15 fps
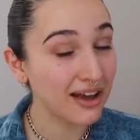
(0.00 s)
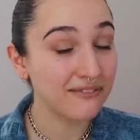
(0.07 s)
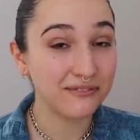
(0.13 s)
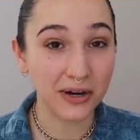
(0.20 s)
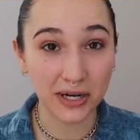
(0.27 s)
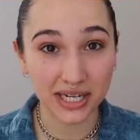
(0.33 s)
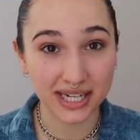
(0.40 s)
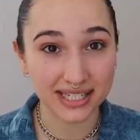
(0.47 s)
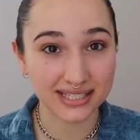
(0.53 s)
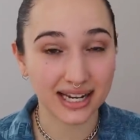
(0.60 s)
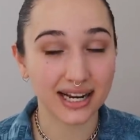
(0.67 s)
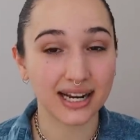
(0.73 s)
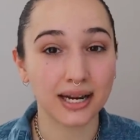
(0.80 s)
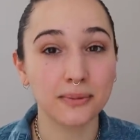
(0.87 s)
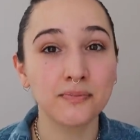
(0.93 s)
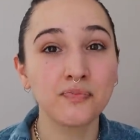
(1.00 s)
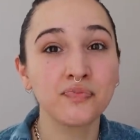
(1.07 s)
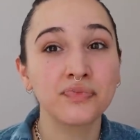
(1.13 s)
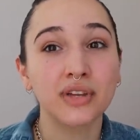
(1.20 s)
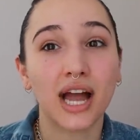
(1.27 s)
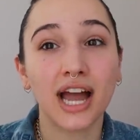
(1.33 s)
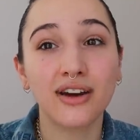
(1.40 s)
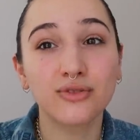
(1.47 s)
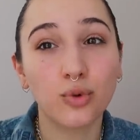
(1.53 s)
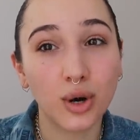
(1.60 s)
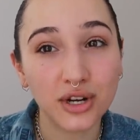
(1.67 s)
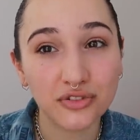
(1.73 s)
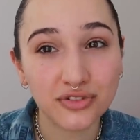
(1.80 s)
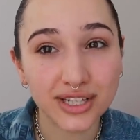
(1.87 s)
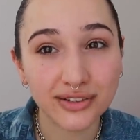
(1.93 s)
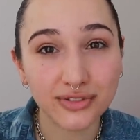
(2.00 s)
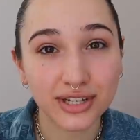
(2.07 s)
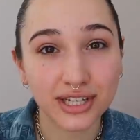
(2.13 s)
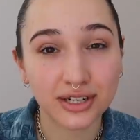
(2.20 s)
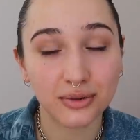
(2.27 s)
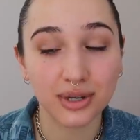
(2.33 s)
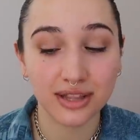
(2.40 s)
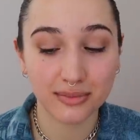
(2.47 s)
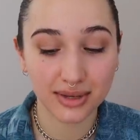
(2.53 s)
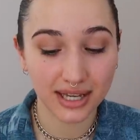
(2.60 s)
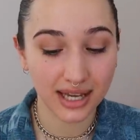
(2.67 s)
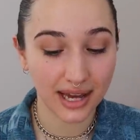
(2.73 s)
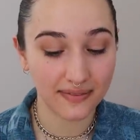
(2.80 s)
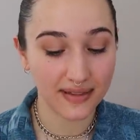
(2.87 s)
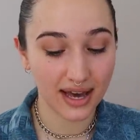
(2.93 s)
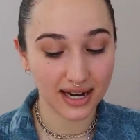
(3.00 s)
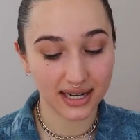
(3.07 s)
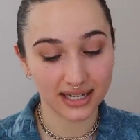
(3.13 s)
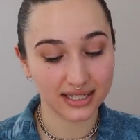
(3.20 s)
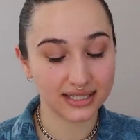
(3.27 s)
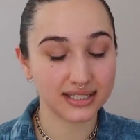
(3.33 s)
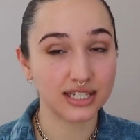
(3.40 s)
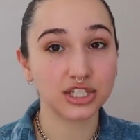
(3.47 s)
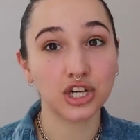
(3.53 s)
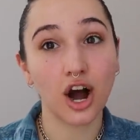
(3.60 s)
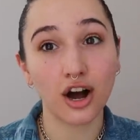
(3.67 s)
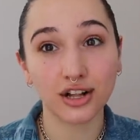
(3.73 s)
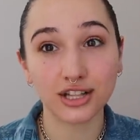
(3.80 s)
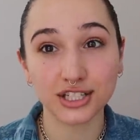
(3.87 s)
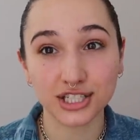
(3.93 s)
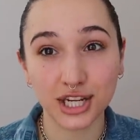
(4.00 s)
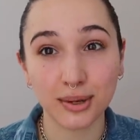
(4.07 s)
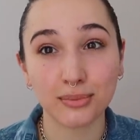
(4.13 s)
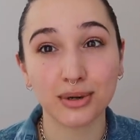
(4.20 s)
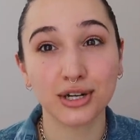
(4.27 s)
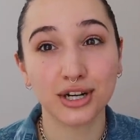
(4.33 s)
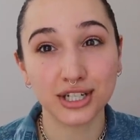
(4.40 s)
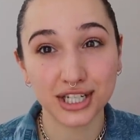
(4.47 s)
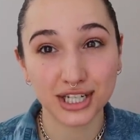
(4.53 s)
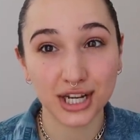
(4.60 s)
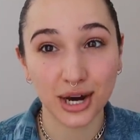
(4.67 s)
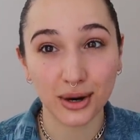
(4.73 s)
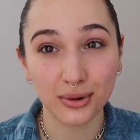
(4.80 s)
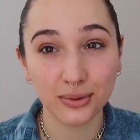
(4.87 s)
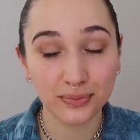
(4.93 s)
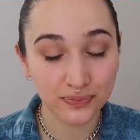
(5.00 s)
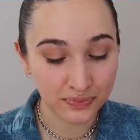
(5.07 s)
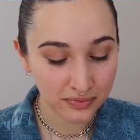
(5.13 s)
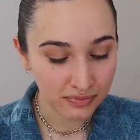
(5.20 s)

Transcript: Very exciting. I have one flavor here with me, and that is chocolate chip cookie dough.